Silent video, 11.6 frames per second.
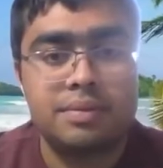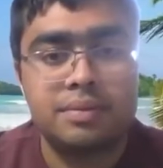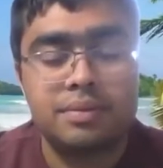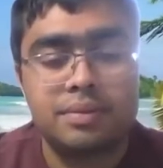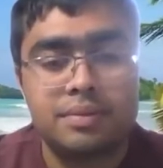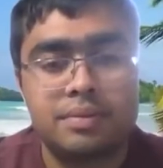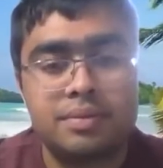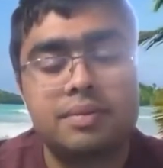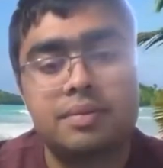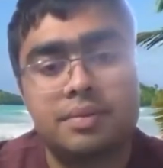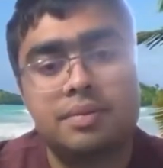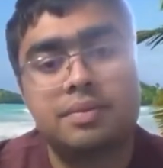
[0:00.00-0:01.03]

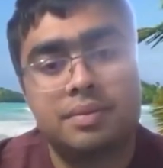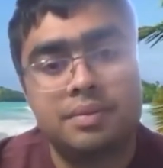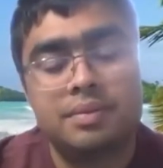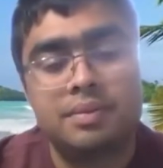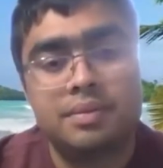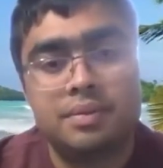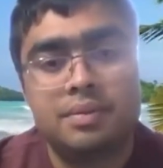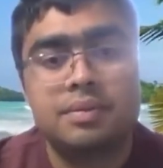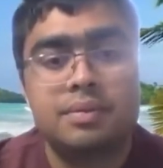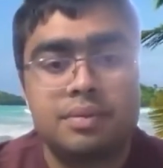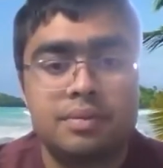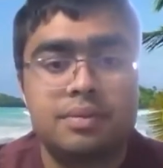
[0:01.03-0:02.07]

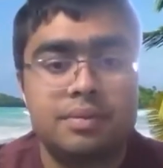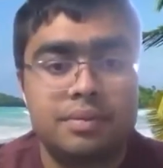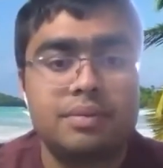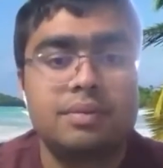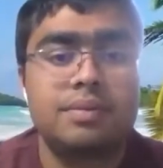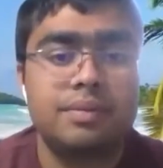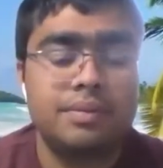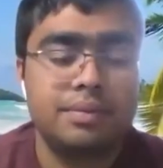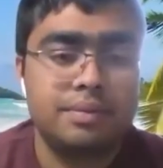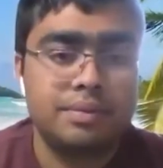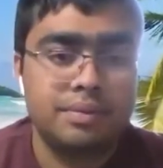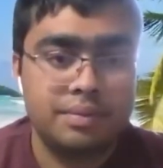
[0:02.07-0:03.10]

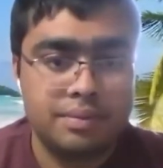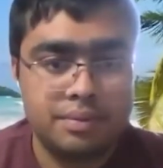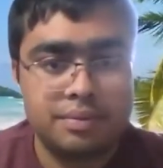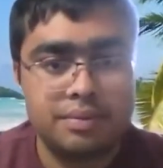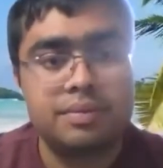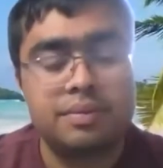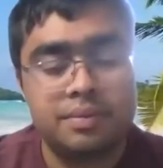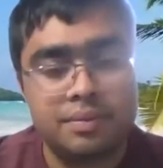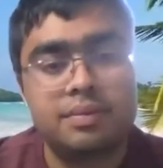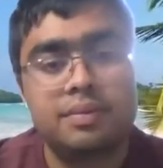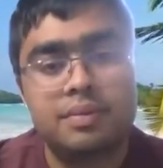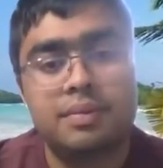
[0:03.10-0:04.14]

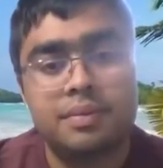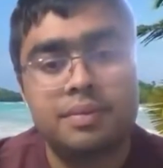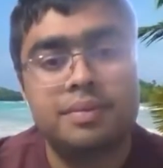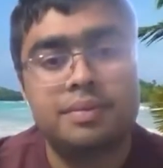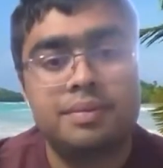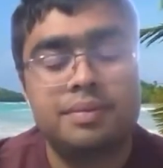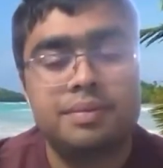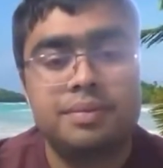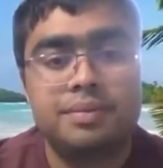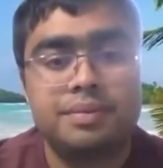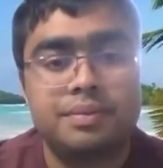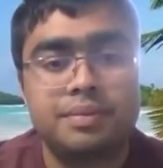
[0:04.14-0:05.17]

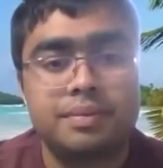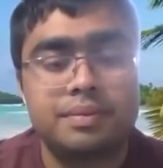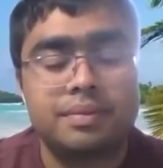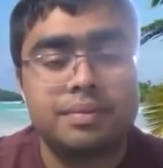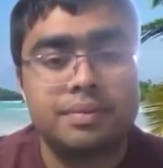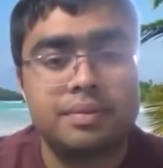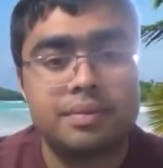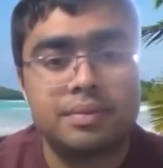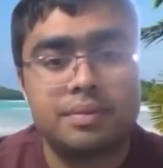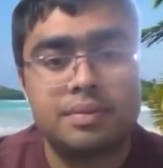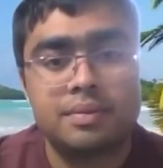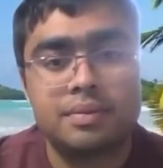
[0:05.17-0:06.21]

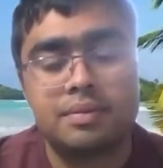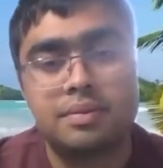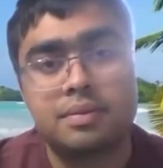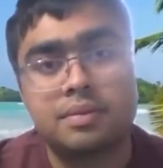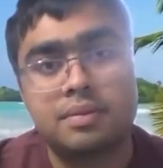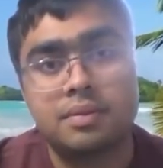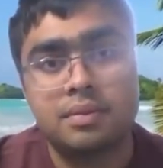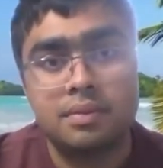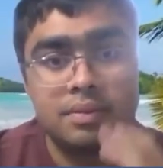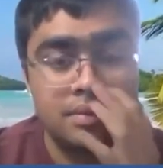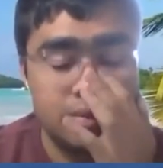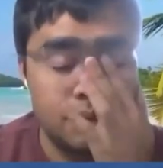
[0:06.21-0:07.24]

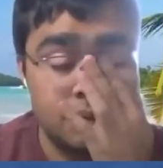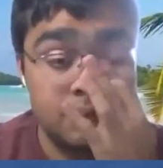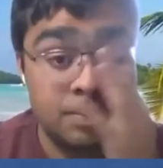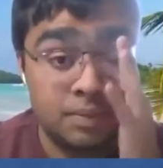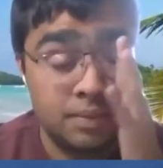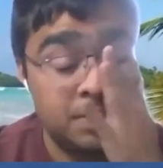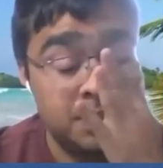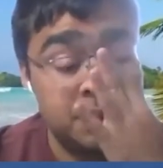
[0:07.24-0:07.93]
No words are spoken by the person on screen.